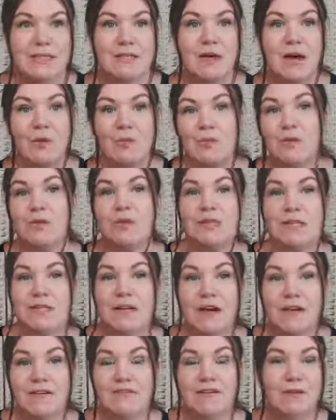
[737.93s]
It'll help you with your
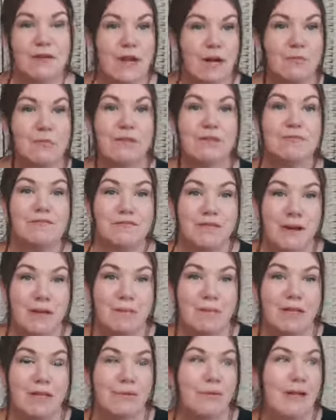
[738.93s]
life. It'll help with your
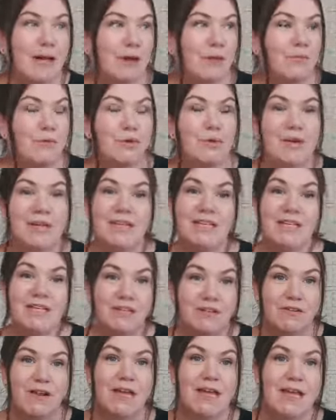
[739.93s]
family. It will help you
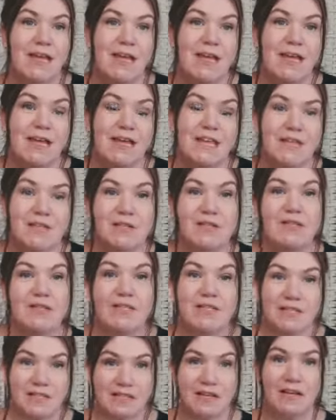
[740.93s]
integrate into
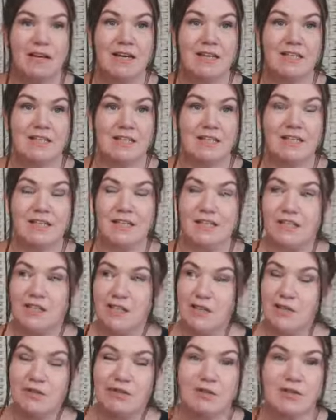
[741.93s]
society to
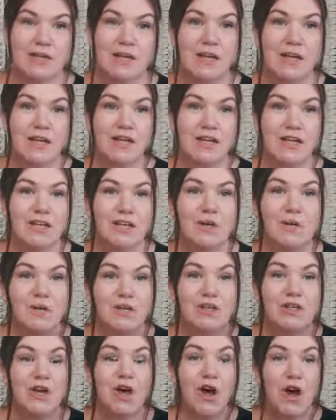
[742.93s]
choose, you know,
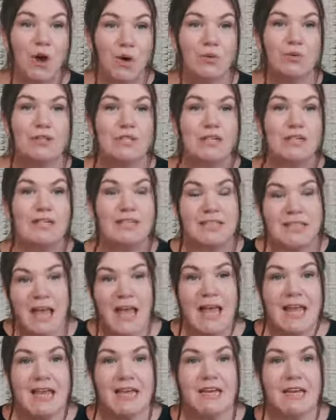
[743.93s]
and to hold a
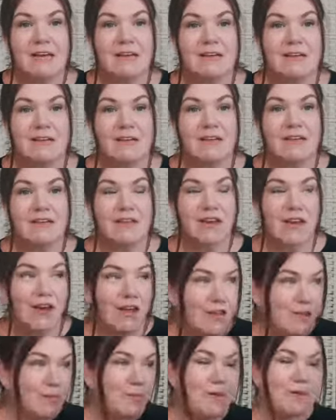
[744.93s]
container that
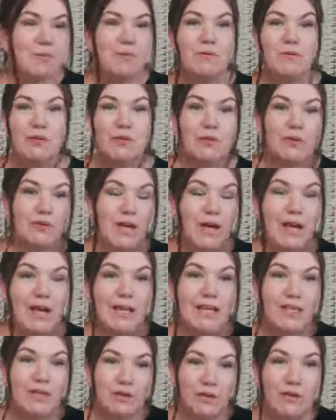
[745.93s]
other people can look at
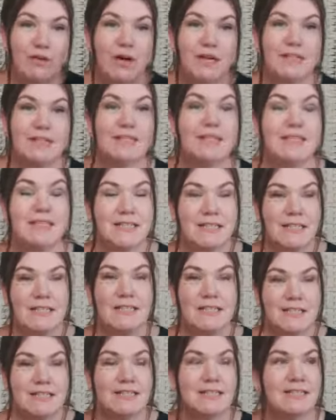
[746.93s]
in your identity
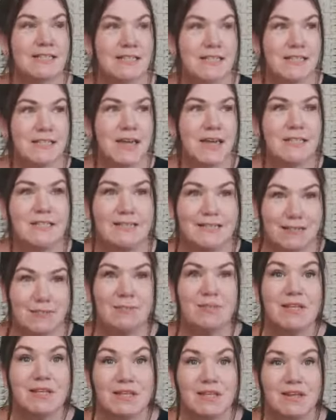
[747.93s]
that says, that's
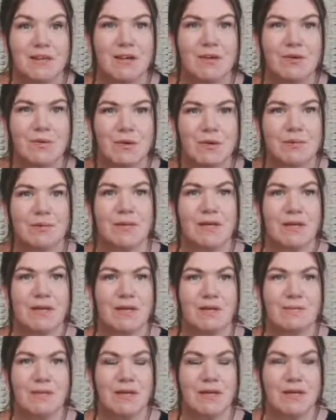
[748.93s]
something that I want to
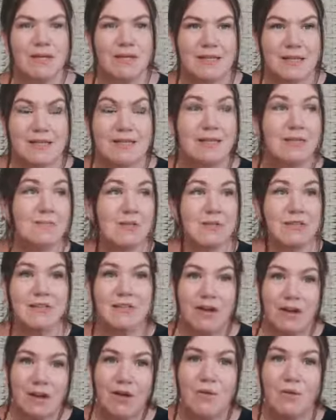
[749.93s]
become. That's something that
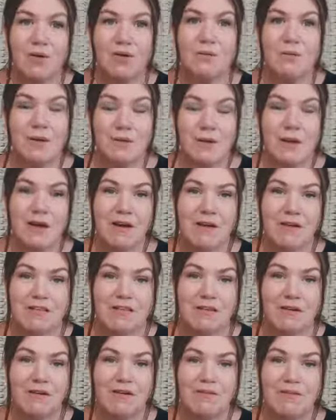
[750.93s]
I want to be a
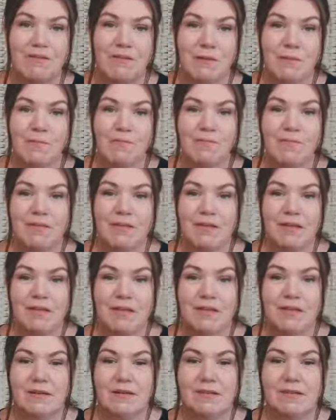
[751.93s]
part of.
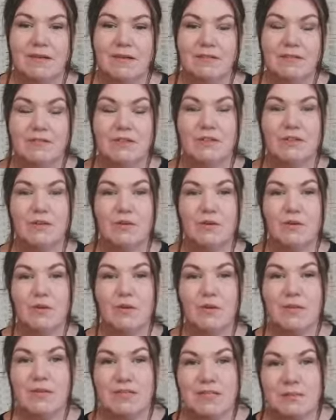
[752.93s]
Now,
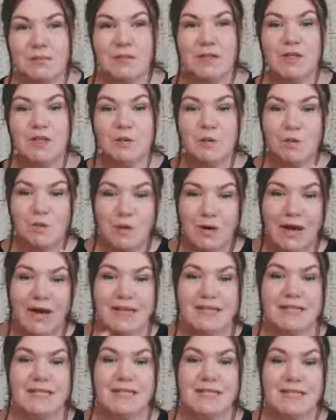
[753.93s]
your spiritual
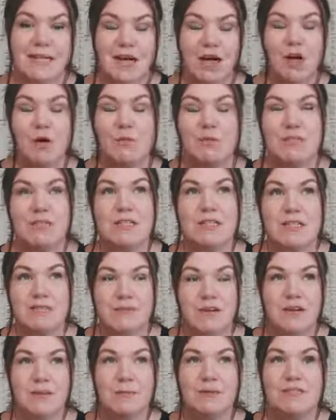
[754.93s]
practice helps us
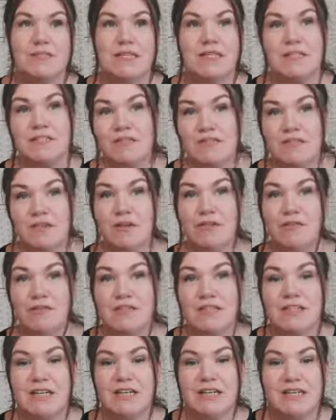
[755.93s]
develop a sense of
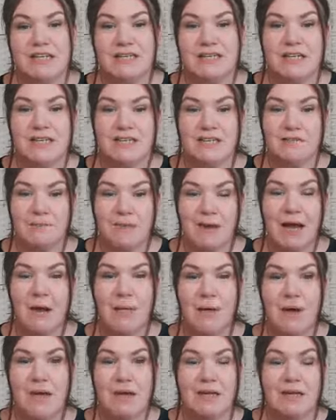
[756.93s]
sovereignty and a sense of power.